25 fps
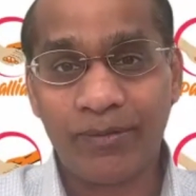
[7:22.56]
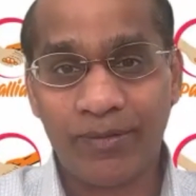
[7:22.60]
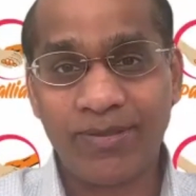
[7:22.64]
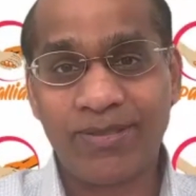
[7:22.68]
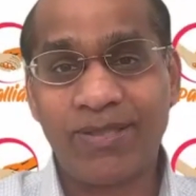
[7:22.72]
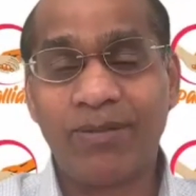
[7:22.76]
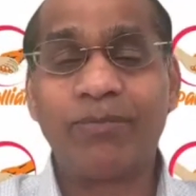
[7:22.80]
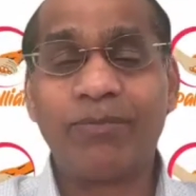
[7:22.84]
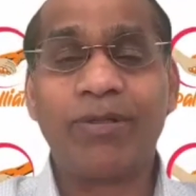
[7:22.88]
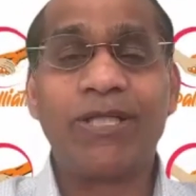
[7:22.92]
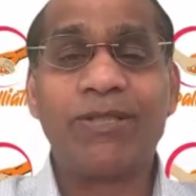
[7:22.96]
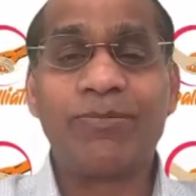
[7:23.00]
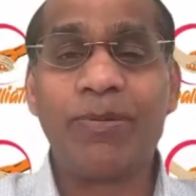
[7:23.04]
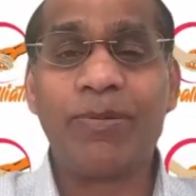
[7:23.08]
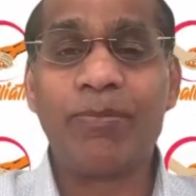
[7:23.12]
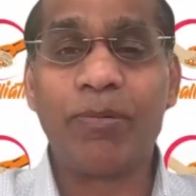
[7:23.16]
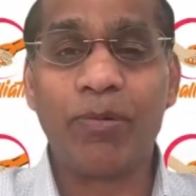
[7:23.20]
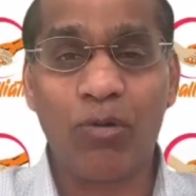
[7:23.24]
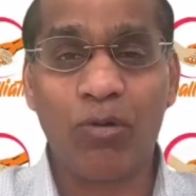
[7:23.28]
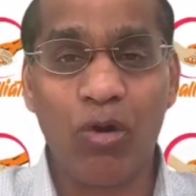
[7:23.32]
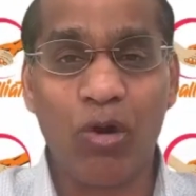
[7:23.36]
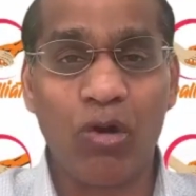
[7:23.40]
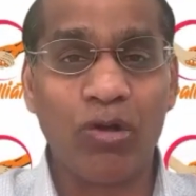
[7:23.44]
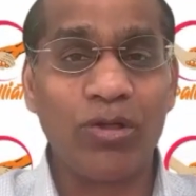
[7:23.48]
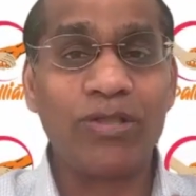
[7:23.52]
Sometimes
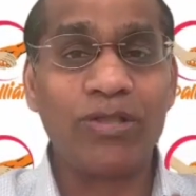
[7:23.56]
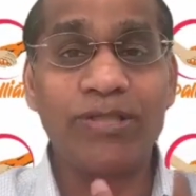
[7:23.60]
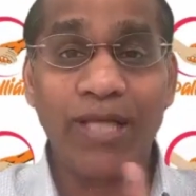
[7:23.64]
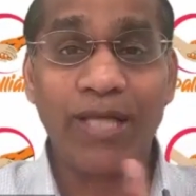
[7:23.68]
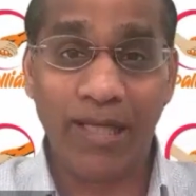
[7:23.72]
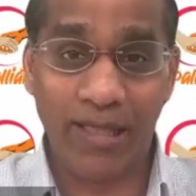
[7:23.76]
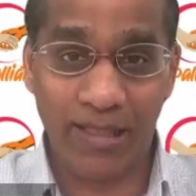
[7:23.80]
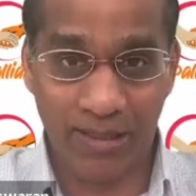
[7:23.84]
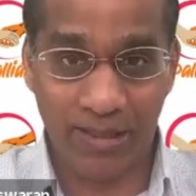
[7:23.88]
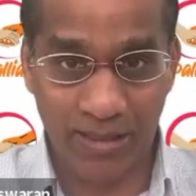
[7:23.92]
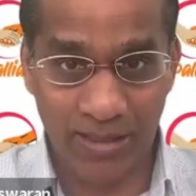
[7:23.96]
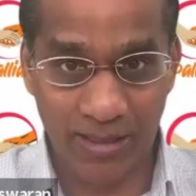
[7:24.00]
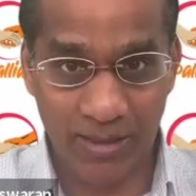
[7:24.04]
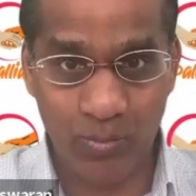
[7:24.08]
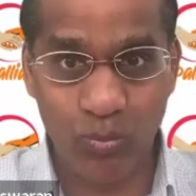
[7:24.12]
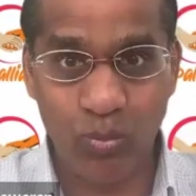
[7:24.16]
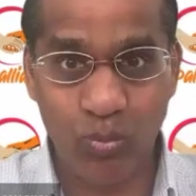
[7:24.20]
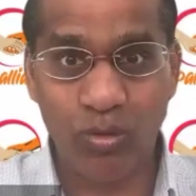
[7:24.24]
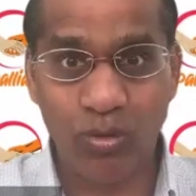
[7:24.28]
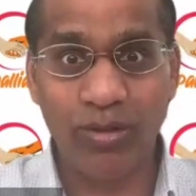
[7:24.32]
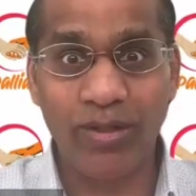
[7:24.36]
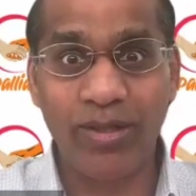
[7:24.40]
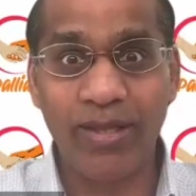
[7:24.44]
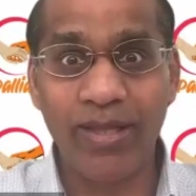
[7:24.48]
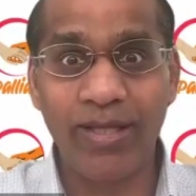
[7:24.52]
people can't tell
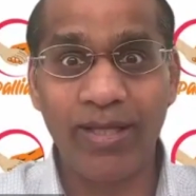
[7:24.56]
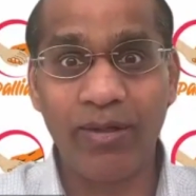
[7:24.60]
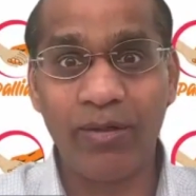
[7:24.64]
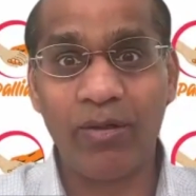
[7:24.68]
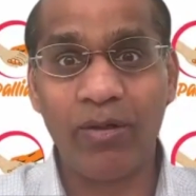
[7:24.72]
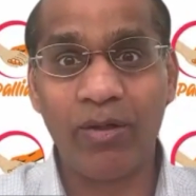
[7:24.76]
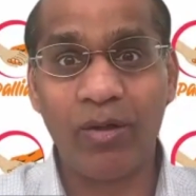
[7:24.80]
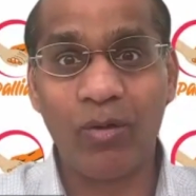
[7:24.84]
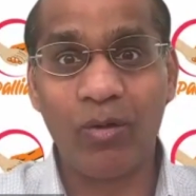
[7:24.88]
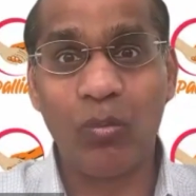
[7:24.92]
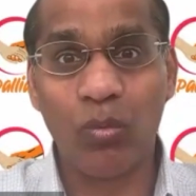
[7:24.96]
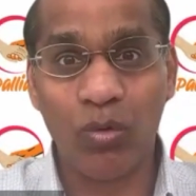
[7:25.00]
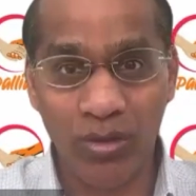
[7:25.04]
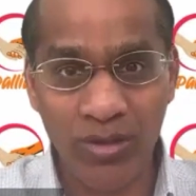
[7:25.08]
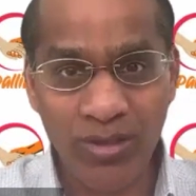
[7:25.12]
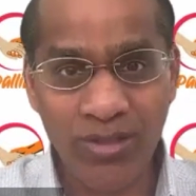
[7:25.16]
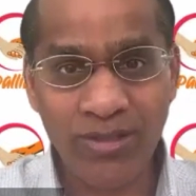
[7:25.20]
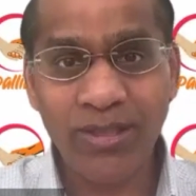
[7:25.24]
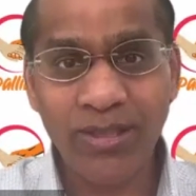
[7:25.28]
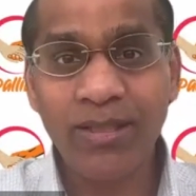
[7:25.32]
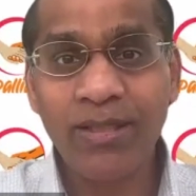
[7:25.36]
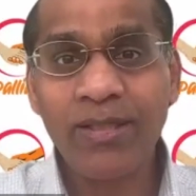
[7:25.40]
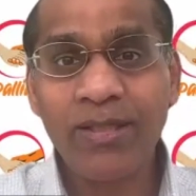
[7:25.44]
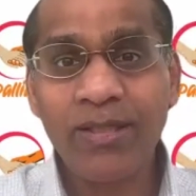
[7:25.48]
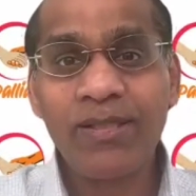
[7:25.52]
what they
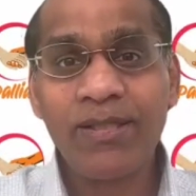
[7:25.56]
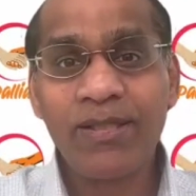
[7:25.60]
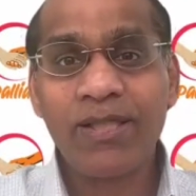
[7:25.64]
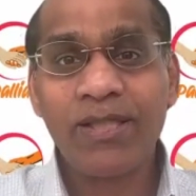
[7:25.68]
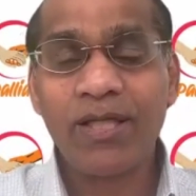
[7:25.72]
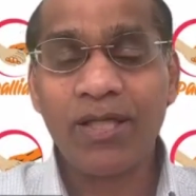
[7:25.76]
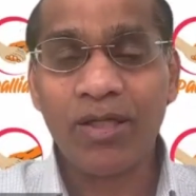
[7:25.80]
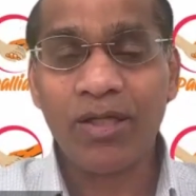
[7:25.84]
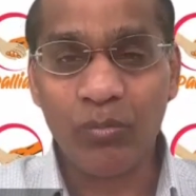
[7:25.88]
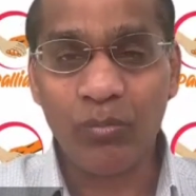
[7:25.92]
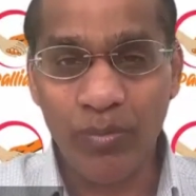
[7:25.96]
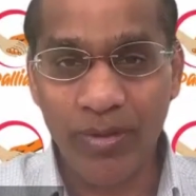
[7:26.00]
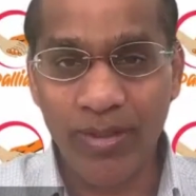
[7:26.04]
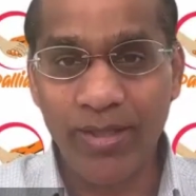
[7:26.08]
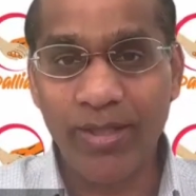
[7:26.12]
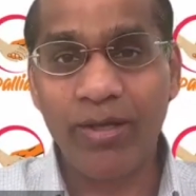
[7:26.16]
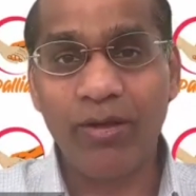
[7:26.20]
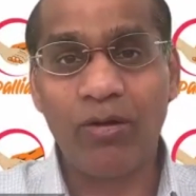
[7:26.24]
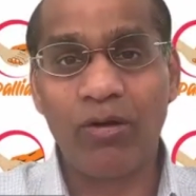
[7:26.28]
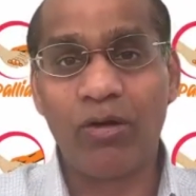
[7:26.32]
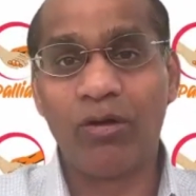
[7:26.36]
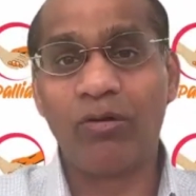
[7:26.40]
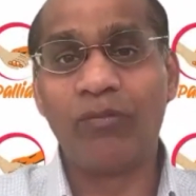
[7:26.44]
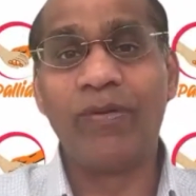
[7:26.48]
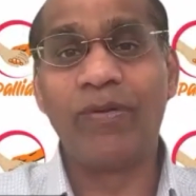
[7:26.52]
want when they
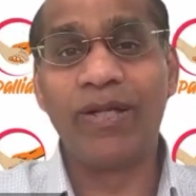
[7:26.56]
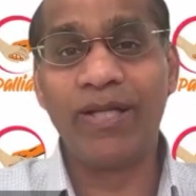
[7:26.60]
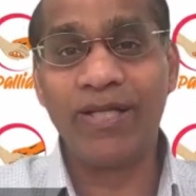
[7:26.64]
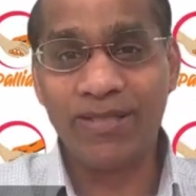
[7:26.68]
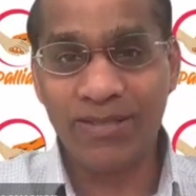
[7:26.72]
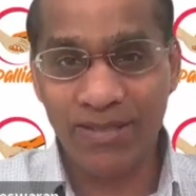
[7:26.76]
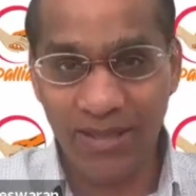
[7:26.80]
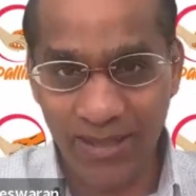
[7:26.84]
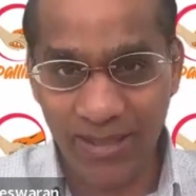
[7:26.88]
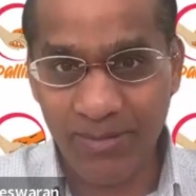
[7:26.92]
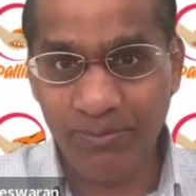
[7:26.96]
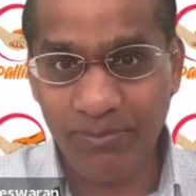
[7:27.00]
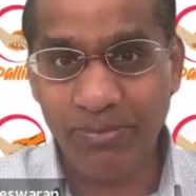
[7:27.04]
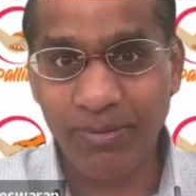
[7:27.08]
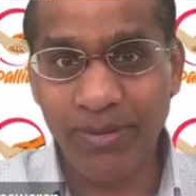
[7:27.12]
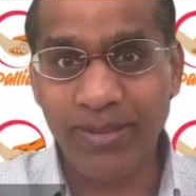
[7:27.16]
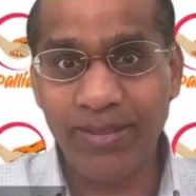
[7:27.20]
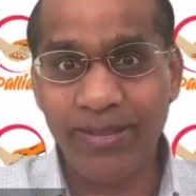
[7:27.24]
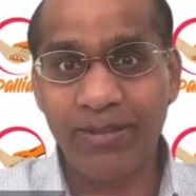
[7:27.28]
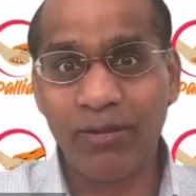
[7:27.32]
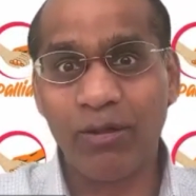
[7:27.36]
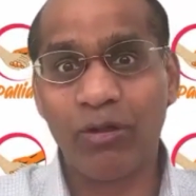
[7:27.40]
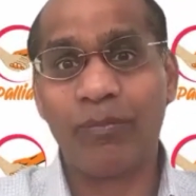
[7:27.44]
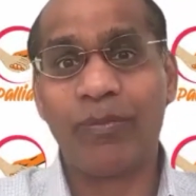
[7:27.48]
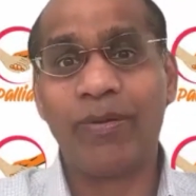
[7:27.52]
are very
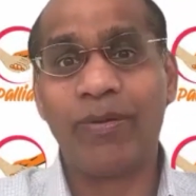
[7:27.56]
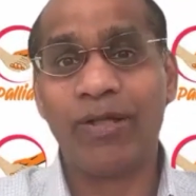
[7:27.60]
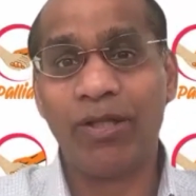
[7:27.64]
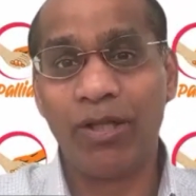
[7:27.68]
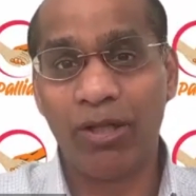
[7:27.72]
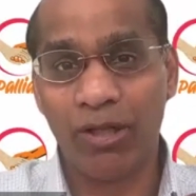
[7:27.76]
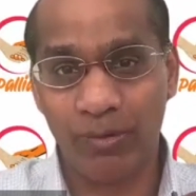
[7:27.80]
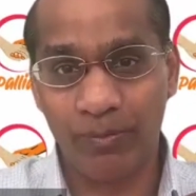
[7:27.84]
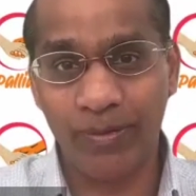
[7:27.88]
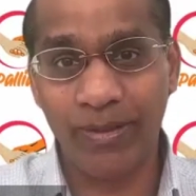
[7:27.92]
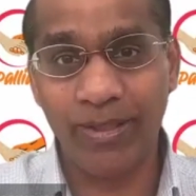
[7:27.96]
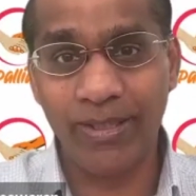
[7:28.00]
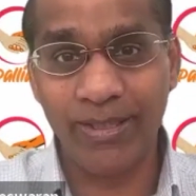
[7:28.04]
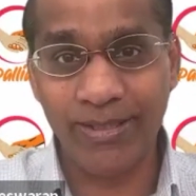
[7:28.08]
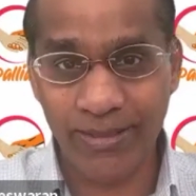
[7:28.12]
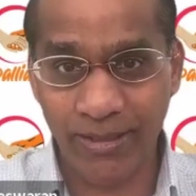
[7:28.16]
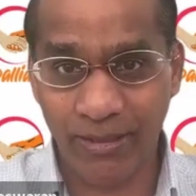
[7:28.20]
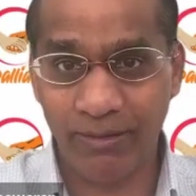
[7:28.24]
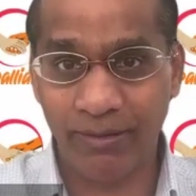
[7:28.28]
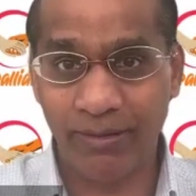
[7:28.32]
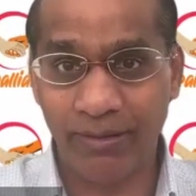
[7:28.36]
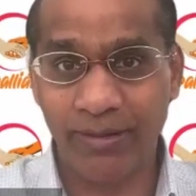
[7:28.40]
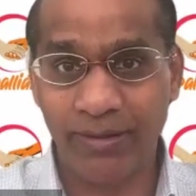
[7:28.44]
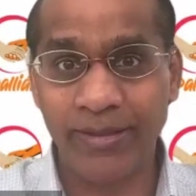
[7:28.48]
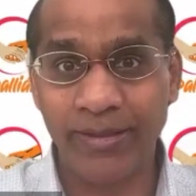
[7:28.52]
sleepy or when they are very
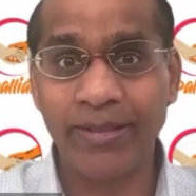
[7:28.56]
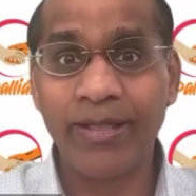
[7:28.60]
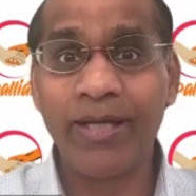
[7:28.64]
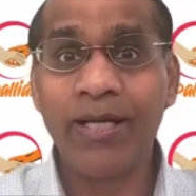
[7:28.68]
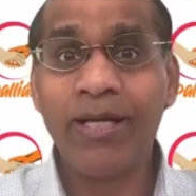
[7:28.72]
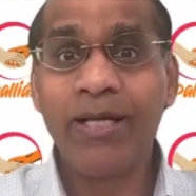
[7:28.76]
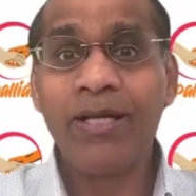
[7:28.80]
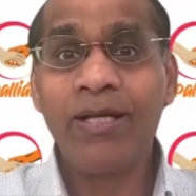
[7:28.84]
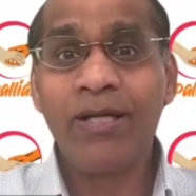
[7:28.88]
tired,